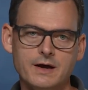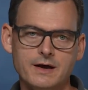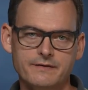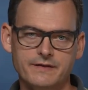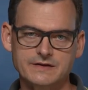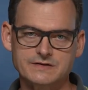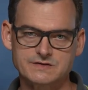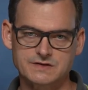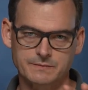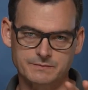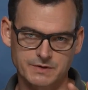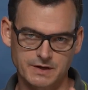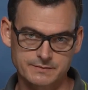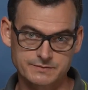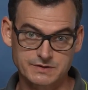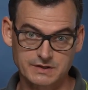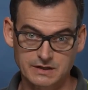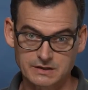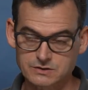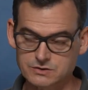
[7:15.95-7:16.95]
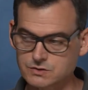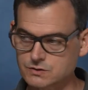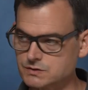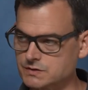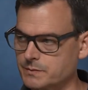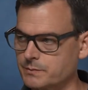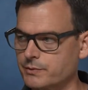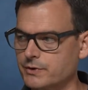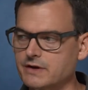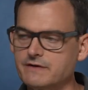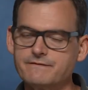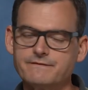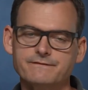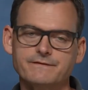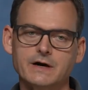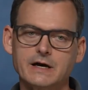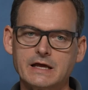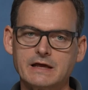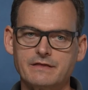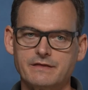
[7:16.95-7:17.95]
that sometimes it can do some pretty
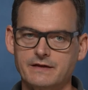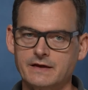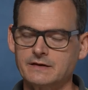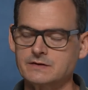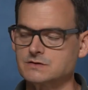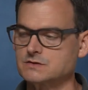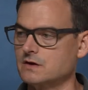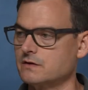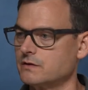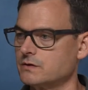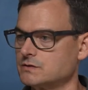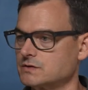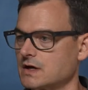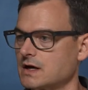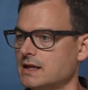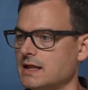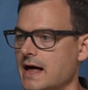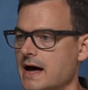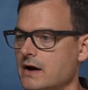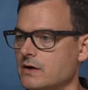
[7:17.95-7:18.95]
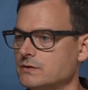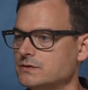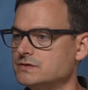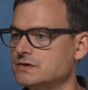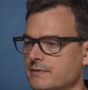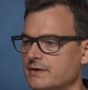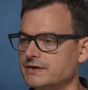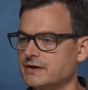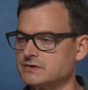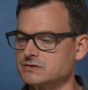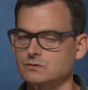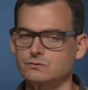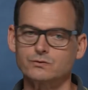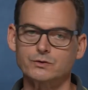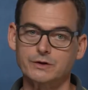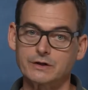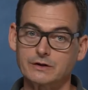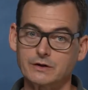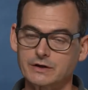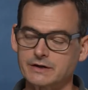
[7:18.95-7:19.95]
funny things to those clouds that doesn't
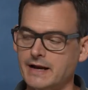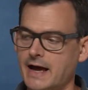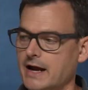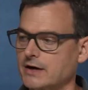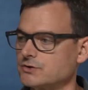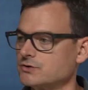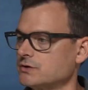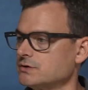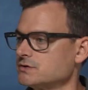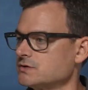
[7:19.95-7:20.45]
really look natural.